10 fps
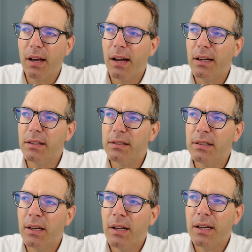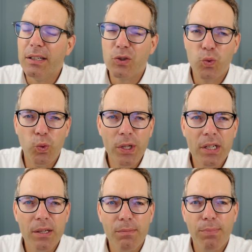And it's
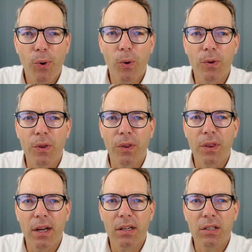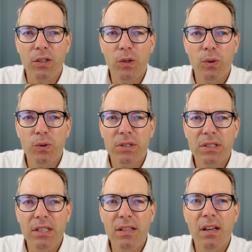really important that you
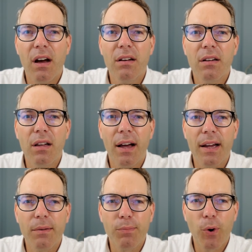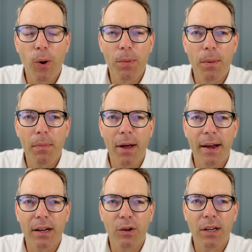see the underlying problem,
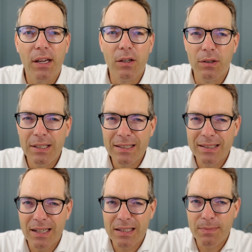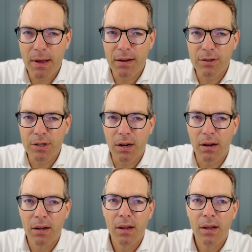like, okay, you need a sales manager.
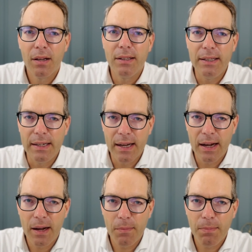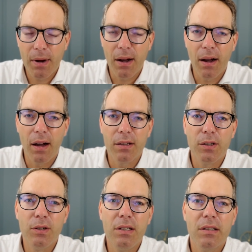Yeah, but you
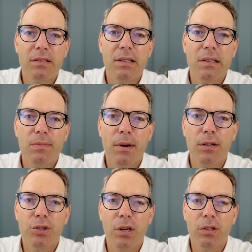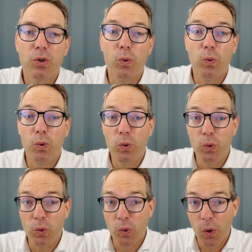need a sales manager to
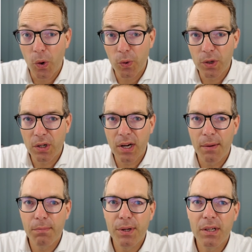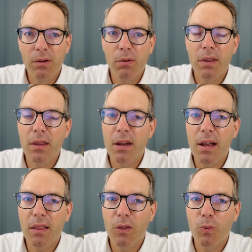grow your company within the
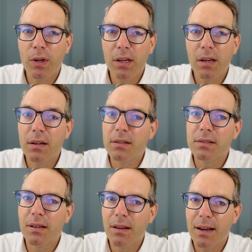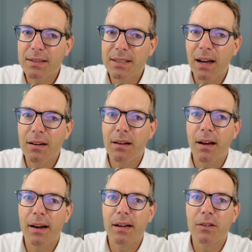next 3 years. That's the
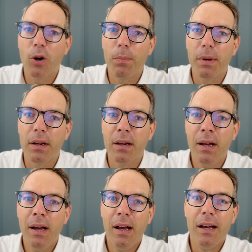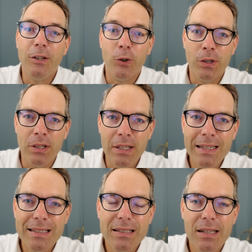underlying topic. You need
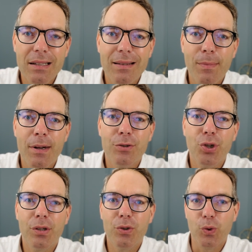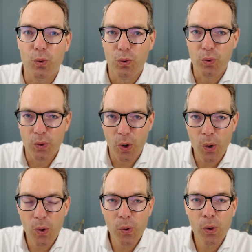a sales manager to
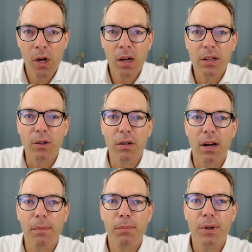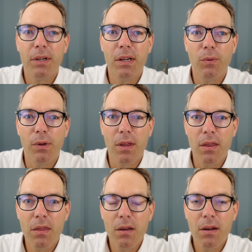grow your company
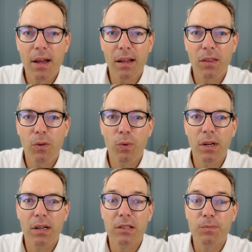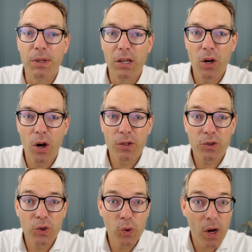within the next 3 years because
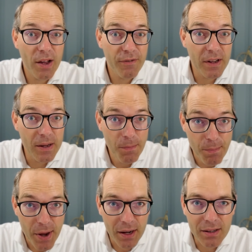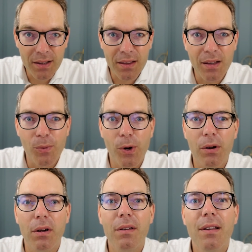you have impact in the
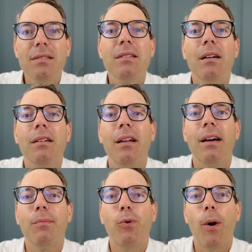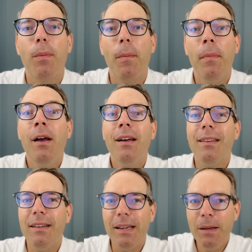world. That's the underlying problem.
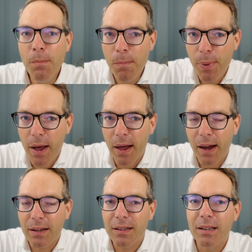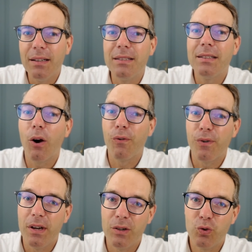The impact is of
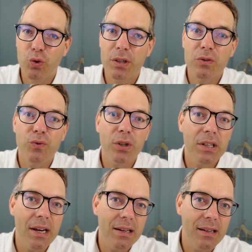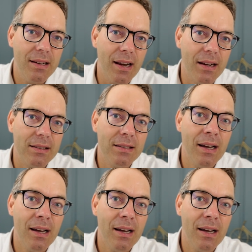interest for candidates.